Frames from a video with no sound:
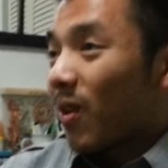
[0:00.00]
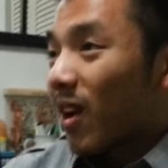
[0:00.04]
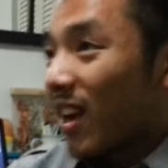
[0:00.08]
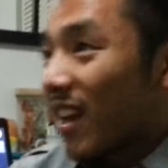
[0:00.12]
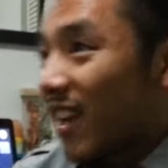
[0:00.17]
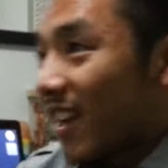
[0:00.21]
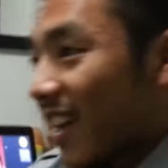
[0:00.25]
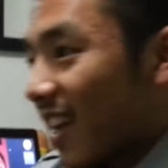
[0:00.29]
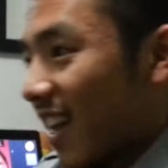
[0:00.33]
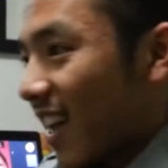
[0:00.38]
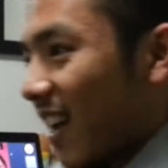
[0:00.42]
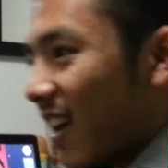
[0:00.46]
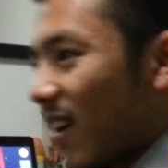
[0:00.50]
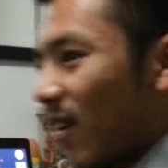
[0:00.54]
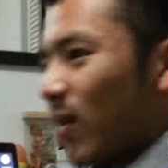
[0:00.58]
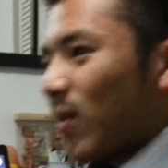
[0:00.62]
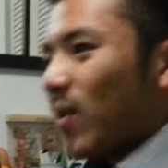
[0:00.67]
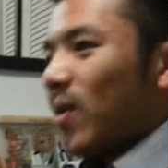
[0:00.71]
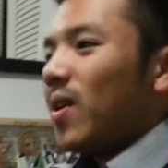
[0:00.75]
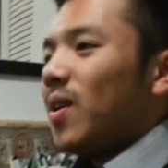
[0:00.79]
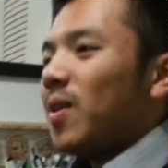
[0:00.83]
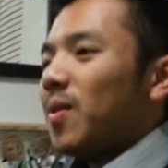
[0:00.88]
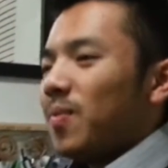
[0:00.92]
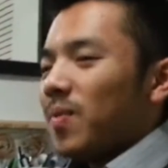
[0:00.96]
right
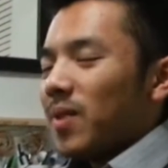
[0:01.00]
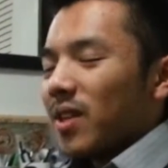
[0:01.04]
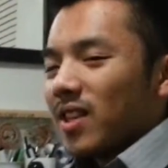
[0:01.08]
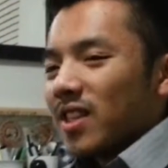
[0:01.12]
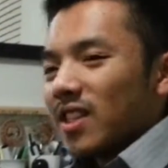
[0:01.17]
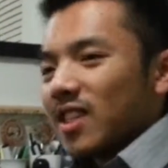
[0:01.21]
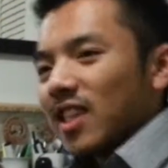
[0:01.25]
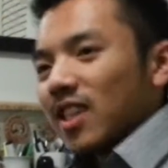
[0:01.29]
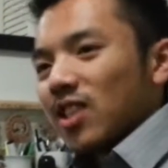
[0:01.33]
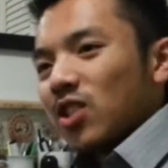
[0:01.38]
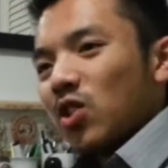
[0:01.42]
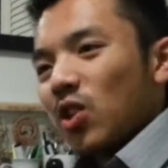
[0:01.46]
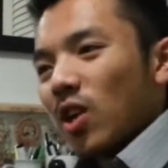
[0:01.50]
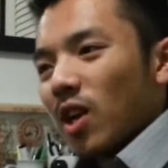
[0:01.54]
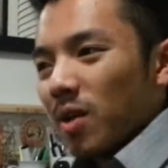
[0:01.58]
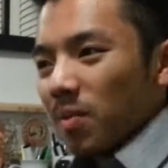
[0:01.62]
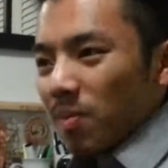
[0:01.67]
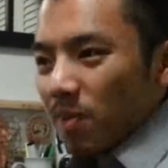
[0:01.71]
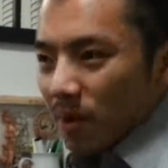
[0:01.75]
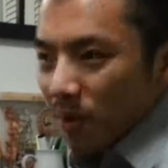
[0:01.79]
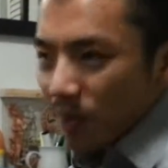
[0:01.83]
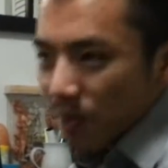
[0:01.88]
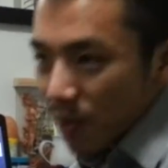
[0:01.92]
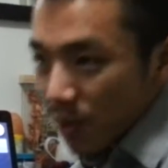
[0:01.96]
now, because I train
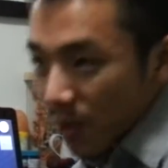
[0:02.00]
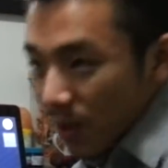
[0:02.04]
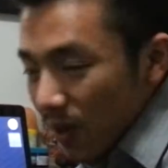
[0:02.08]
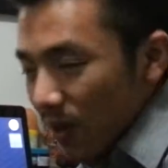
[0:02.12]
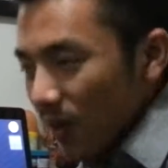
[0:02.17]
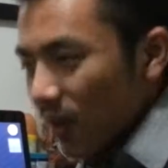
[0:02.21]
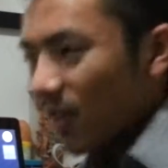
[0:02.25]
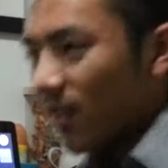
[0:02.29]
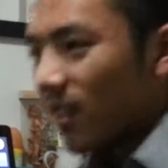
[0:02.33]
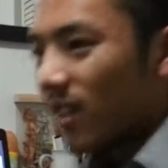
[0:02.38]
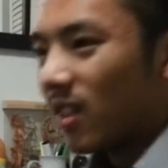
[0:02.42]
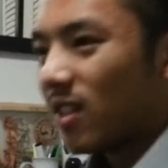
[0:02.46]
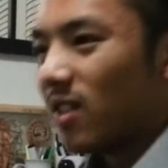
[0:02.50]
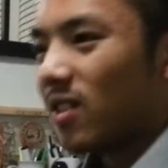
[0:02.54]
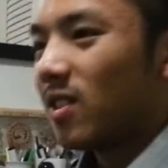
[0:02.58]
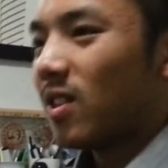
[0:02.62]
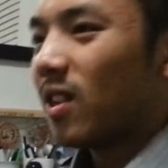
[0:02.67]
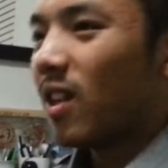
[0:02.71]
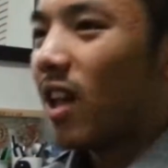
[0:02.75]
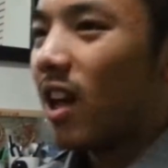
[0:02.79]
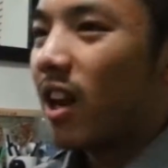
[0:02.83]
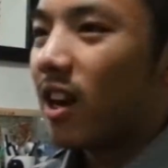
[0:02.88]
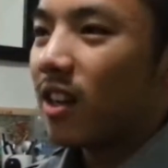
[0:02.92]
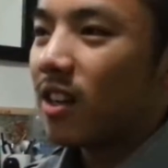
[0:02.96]
people, there's a
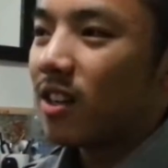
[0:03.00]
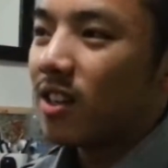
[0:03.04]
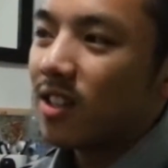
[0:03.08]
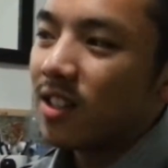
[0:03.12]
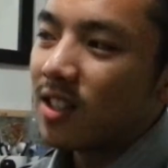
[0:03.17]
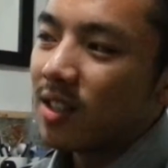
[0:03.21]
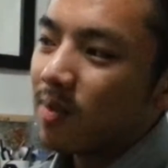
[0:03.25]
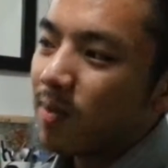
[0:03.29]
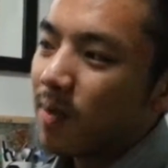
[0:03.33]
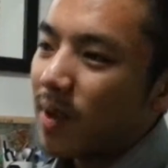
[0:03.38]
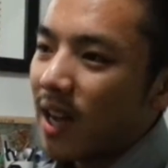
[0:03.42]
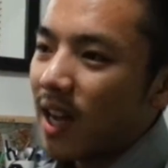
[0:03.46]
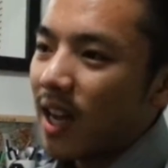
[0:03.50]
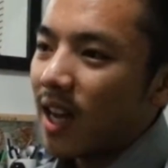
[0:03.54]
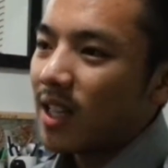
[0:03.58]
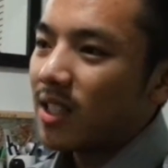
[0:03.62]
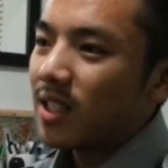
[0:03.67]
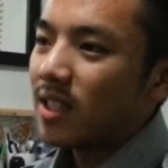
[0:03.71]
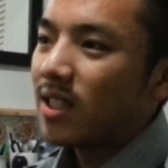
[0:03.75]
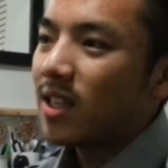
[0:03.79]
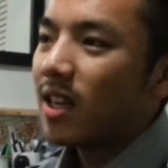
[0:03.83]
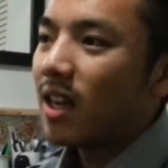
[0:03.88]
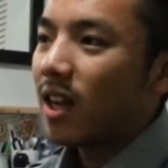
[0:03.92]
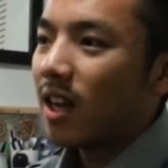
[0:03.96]
lot of goods and
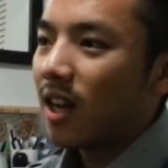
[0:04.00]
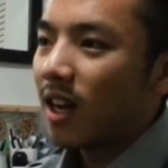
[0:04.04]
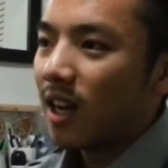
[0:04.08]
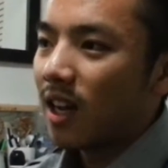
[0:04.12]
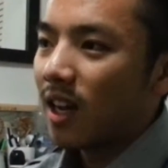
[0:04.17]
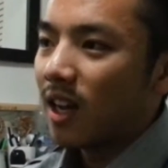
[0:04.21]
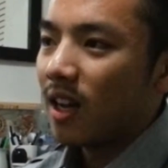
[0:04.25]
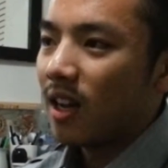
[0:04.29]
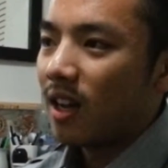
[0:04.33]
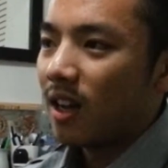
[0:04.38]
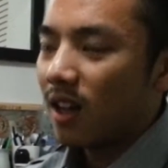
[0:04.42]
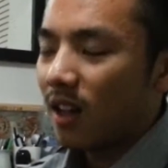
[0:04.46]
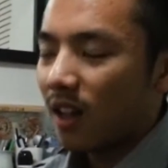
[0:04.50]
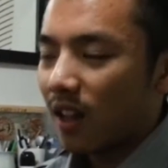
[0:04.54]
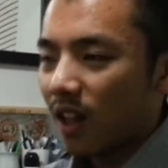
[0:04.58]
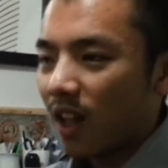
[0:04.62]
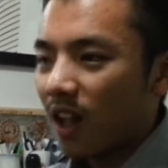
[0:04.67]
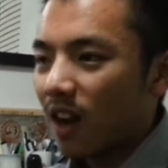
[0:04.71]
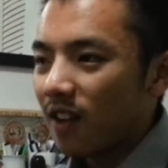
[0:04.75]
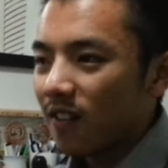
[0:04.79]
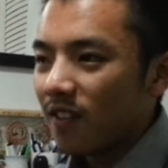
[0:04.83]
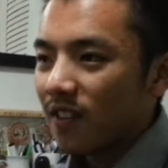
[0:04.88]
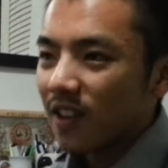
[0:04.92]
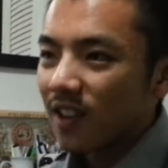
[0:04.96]
bads. A
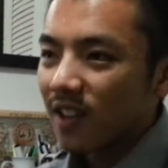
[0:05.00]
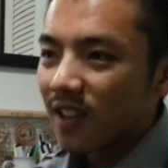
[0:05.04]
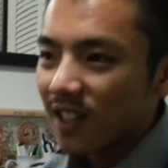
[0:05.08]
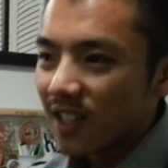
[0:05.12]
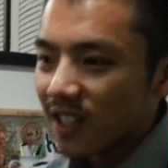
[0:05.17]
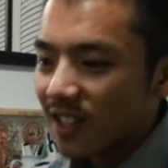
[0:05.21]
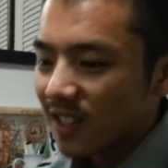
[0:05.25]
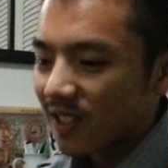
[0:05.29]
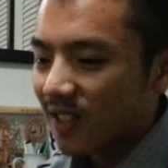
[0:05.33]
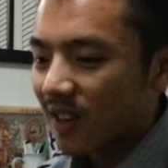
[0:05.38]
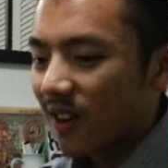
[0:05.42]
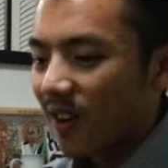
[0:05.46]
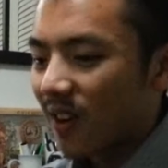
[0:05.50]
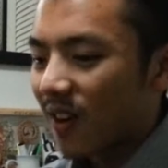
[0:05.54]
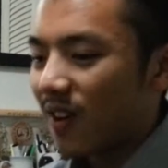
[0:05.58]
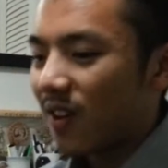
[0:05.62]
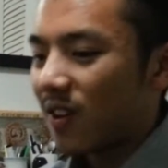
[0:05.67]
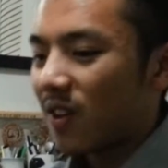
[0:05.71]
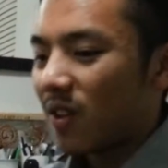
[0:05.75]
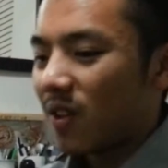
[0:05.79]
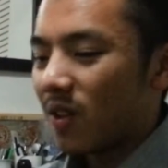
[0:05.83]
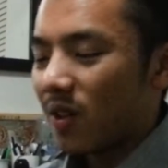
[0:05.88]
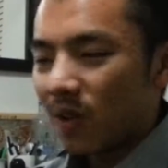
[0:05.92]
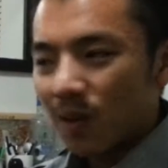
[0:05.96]
lot of the goods
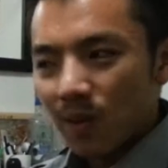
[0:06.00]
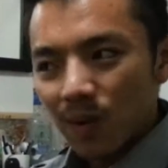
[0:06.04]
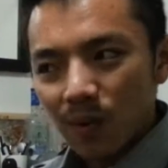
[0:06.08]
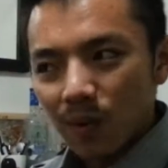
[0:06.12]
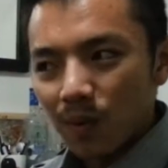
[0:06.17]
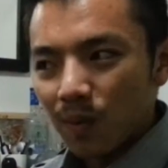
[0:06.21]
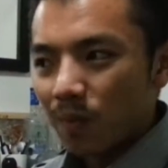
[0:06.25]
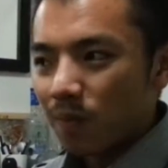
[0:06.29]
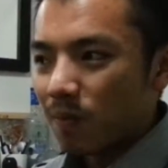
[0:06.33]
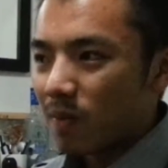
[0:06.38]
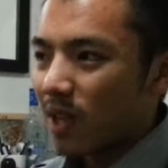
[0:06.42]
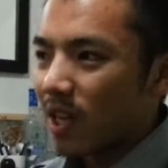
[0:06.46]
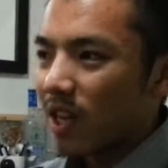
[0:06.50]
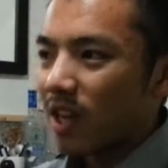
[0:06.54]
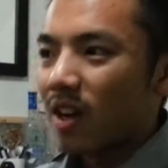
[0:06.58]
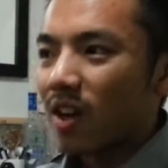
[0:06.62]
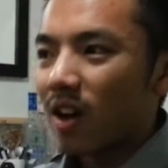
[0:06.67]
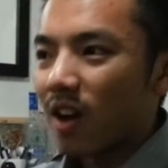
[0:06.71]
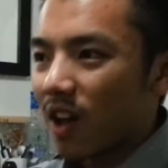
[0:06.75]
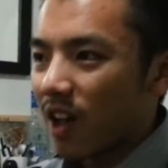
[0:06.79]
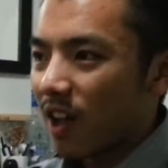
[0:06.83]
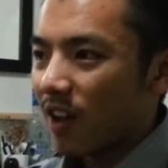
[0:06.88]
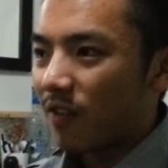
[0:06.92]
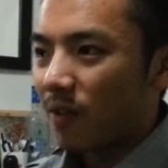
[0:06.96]
are you meet
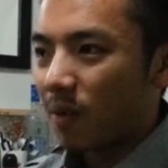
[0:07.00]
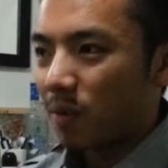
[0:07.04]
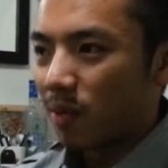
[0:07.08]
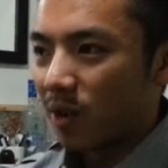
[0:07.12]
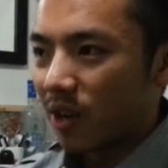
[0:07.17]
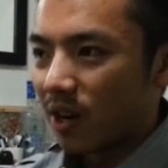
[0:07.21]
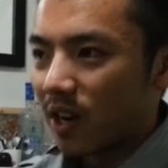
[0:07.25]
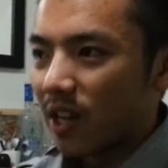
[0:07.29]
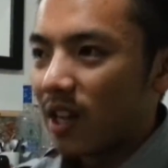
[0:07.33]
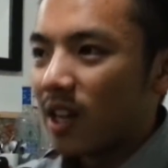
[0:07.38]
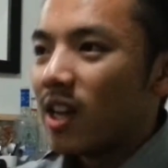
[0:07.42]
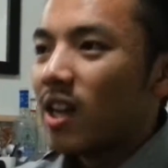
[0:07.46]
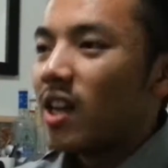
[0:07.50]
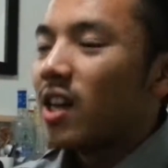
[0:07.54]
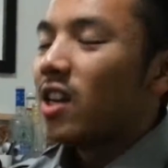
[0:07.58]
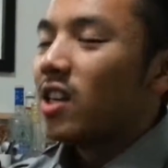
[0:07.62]
everybody.